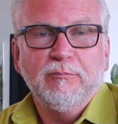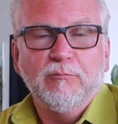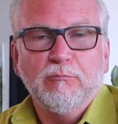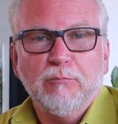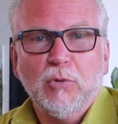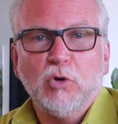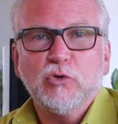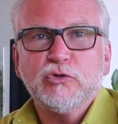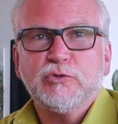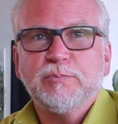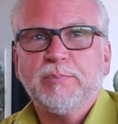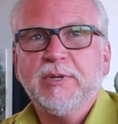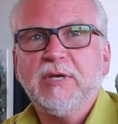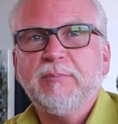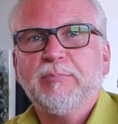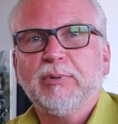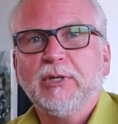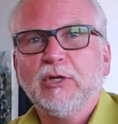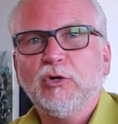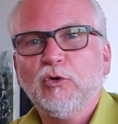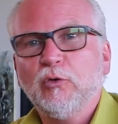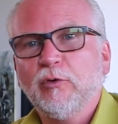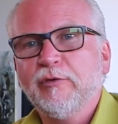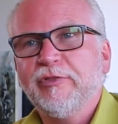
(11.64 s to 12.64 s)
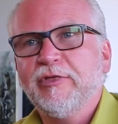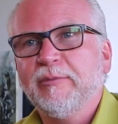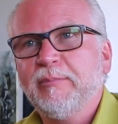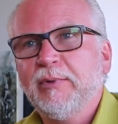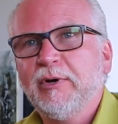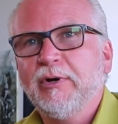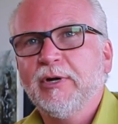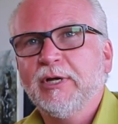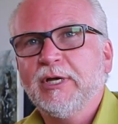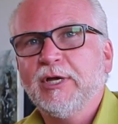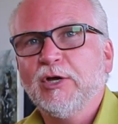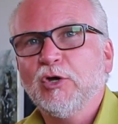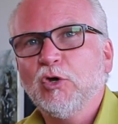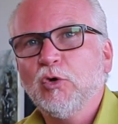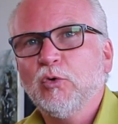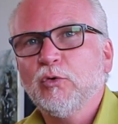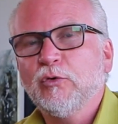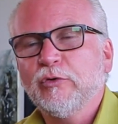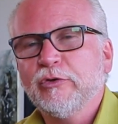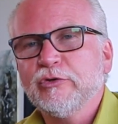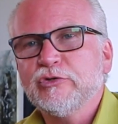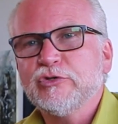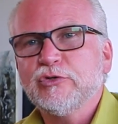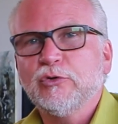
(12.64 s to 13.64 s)
Most people in North America go
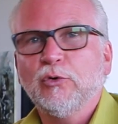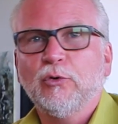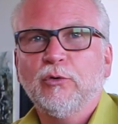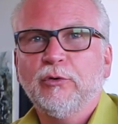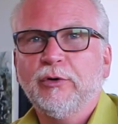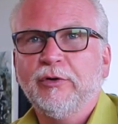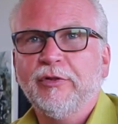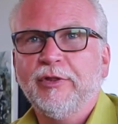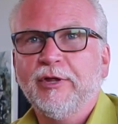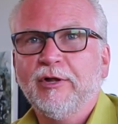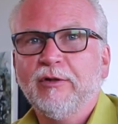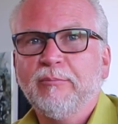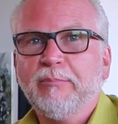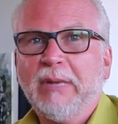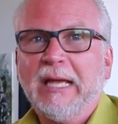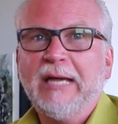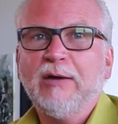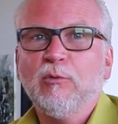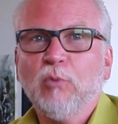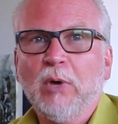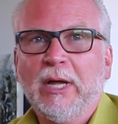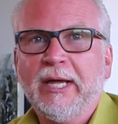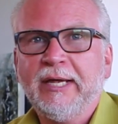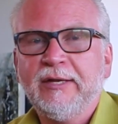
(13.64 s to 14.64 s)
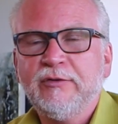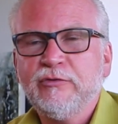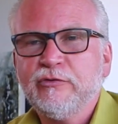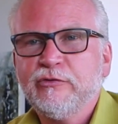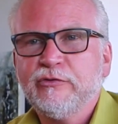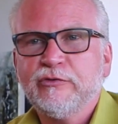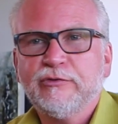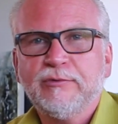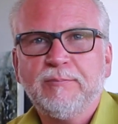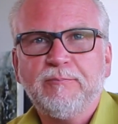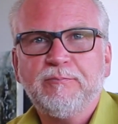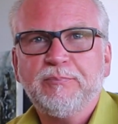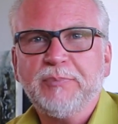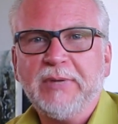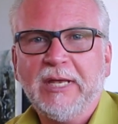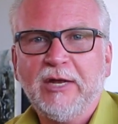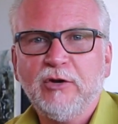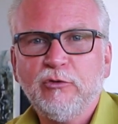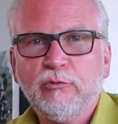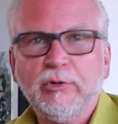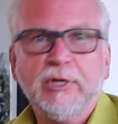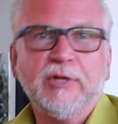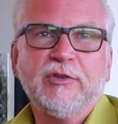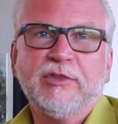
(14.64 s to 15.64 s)
to the store and they'll buy wines
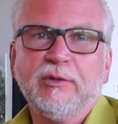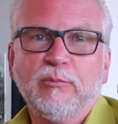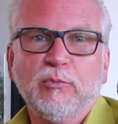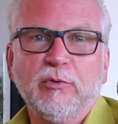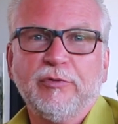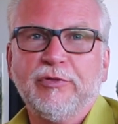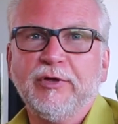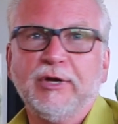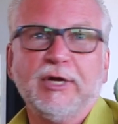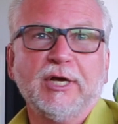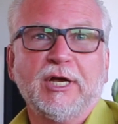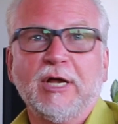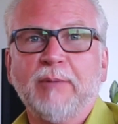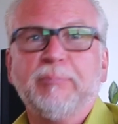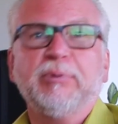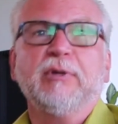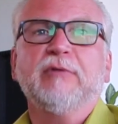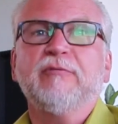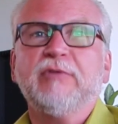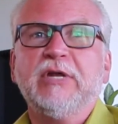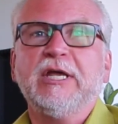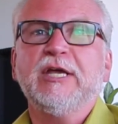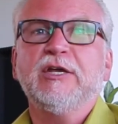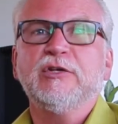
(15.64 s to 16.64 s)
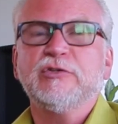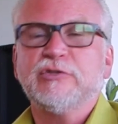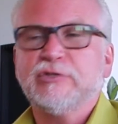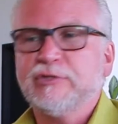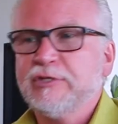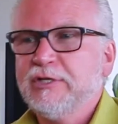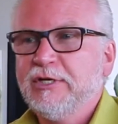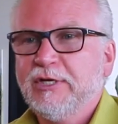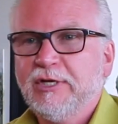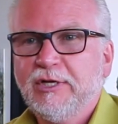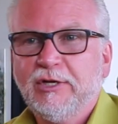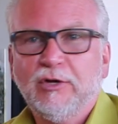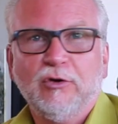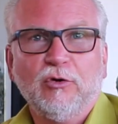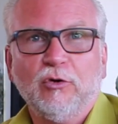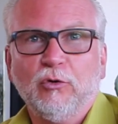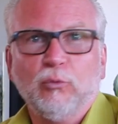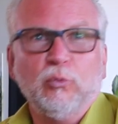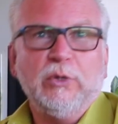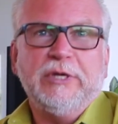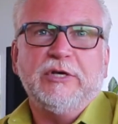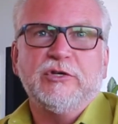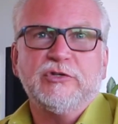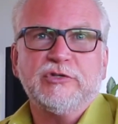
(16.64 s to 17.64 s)
and drink them within a couple of days or
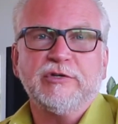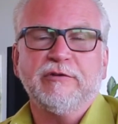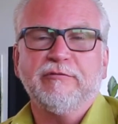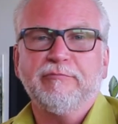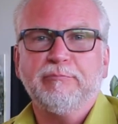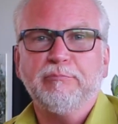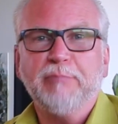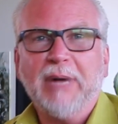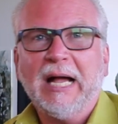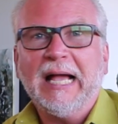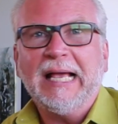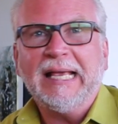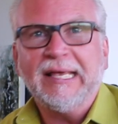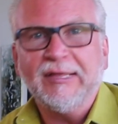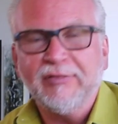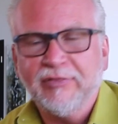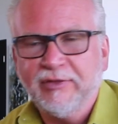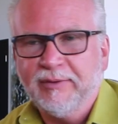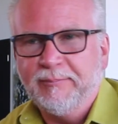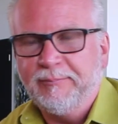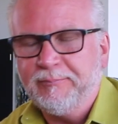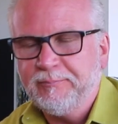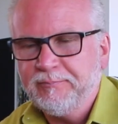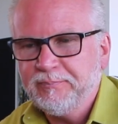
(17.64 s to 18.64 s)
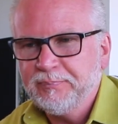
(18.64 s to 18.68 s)
weeks of buying them.